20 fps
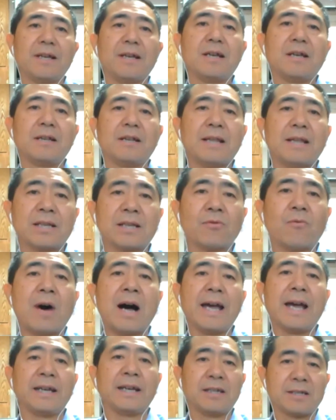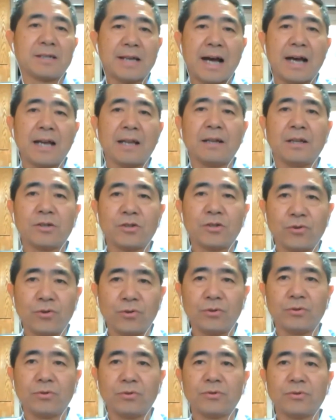That's why I decided to
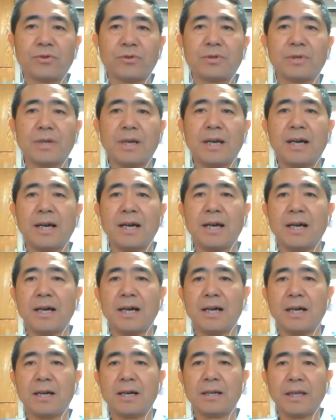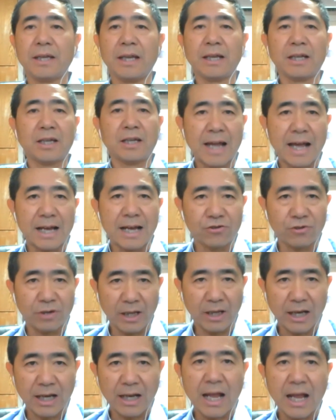choose international
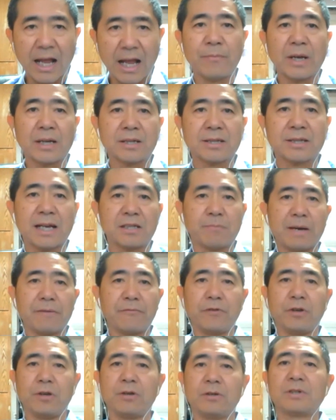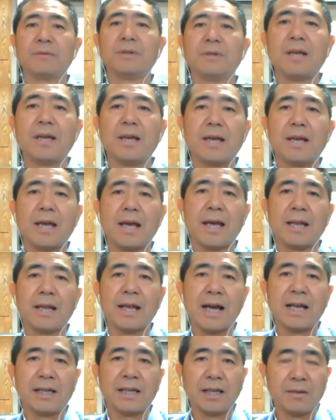economics as my field, and
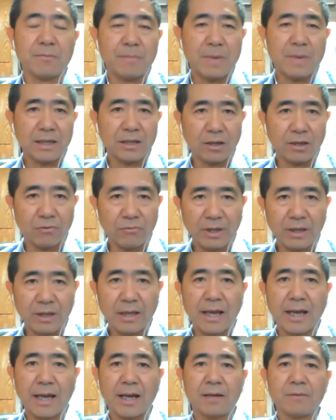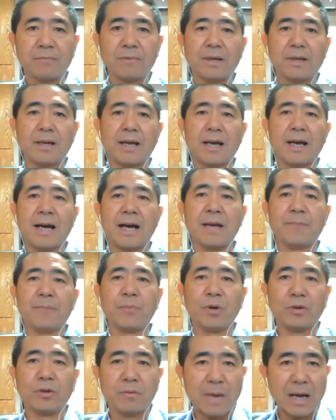I did my degree there. I
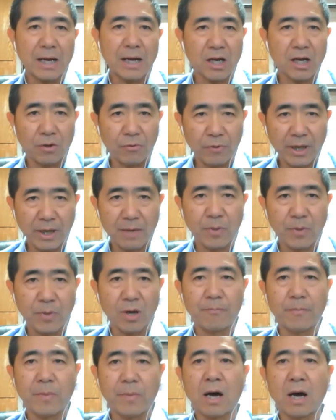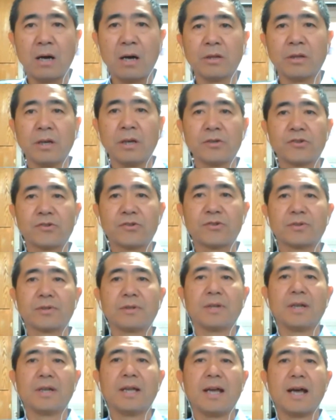built my career on this.
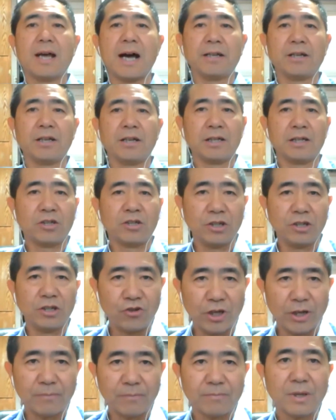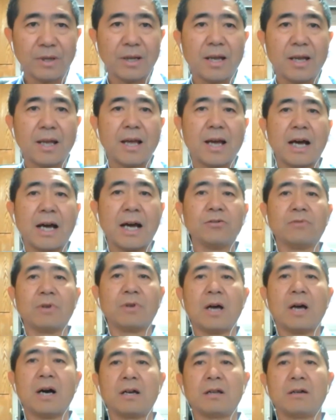I did a teaching. I do a
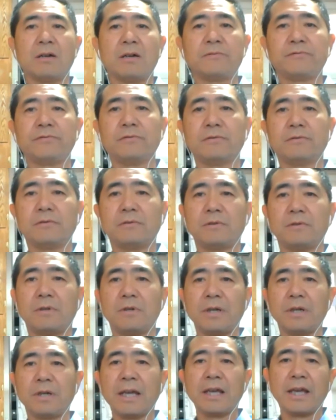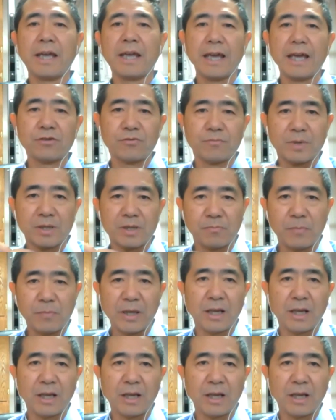lot of speak